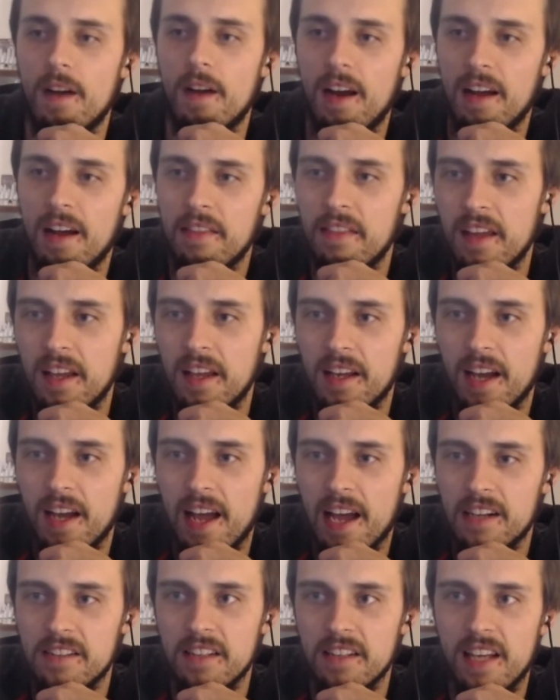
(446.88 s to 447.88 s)
think I
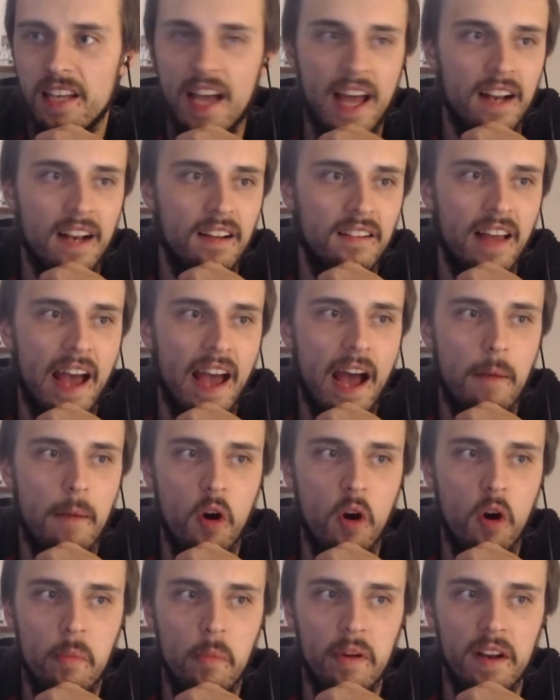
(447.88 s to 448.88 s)
actually had the tab
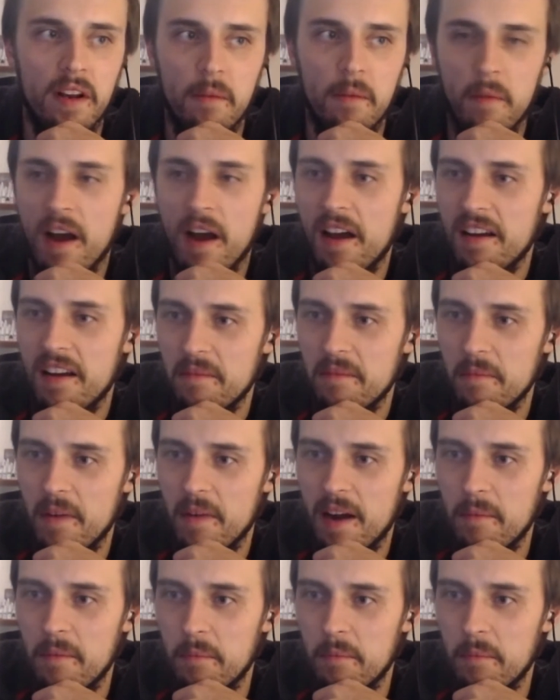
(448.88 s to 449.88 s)
open in my
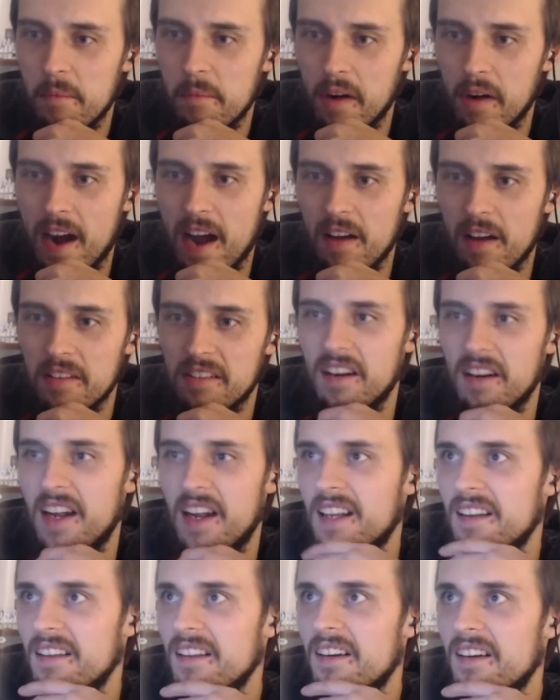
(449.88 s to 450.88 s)
browser. I
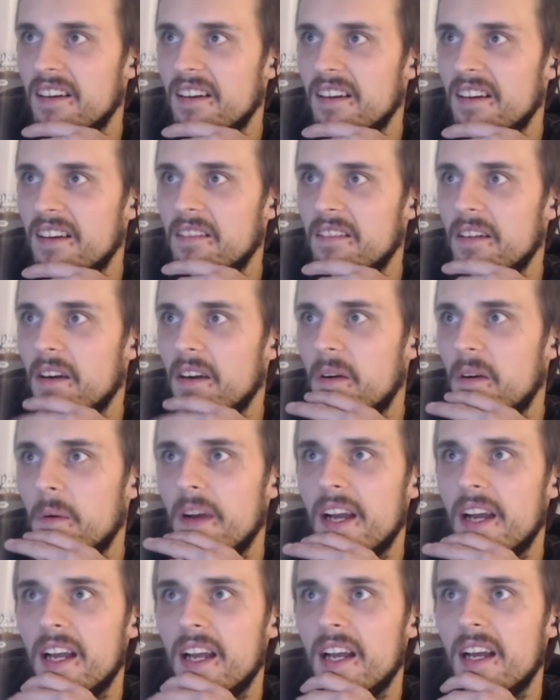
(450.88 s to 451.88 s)
could look real
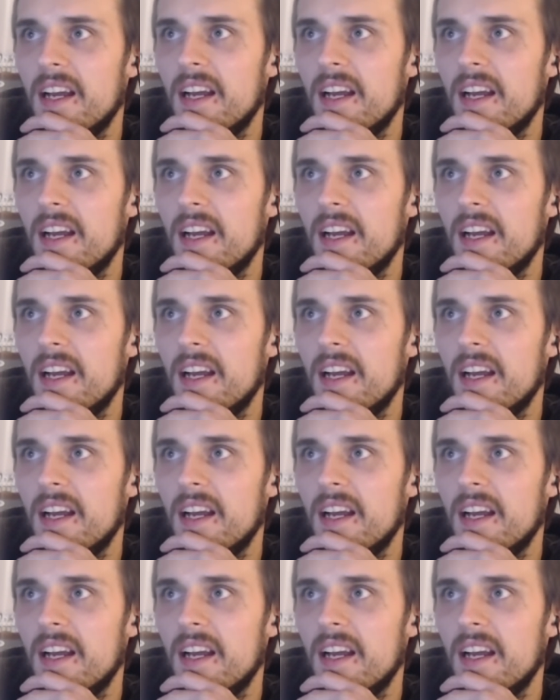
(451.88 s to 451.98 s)
quick.